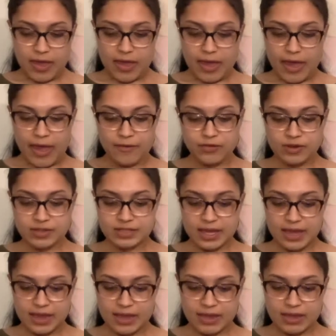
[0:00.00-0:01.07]
Every
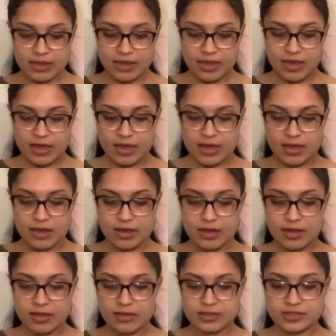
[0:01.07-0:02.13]
day,
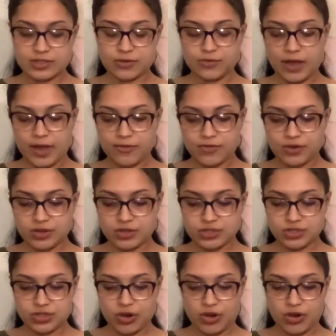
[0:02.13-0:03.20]

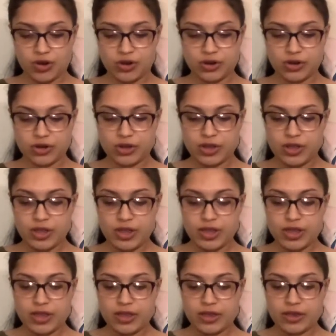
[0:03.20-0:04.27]
survivors are
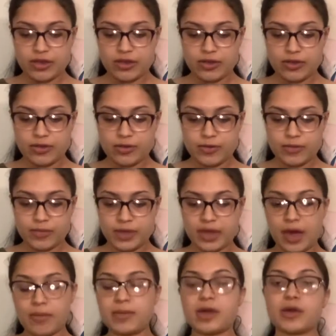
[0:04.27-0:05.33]

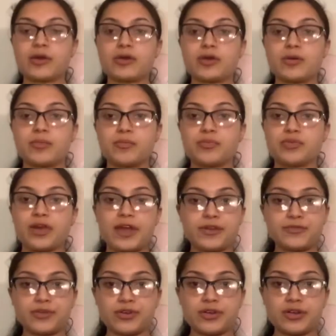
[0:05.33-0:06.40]
becoming
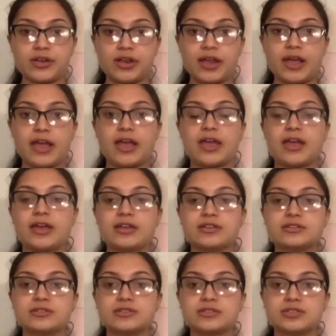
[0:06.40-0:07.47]
braver
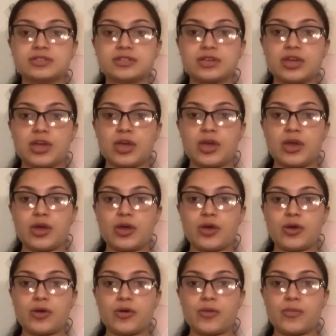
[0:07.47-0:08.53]
and
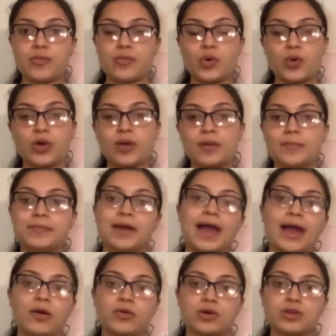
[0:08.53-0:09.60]
more
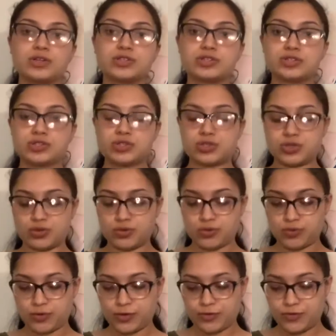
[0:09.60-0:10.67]
empowered to
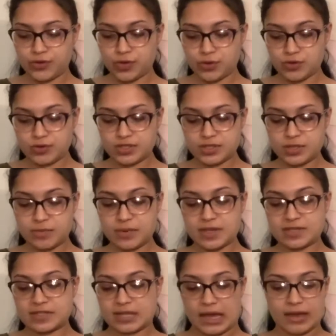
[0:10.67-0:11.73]
refuse to be
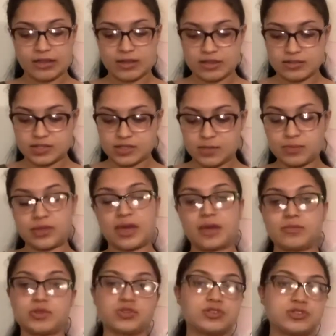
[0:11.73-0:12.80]
silenced,
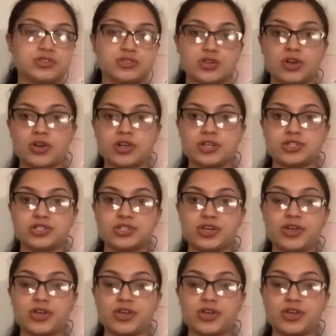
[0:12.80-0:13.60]
blamed, or discouraged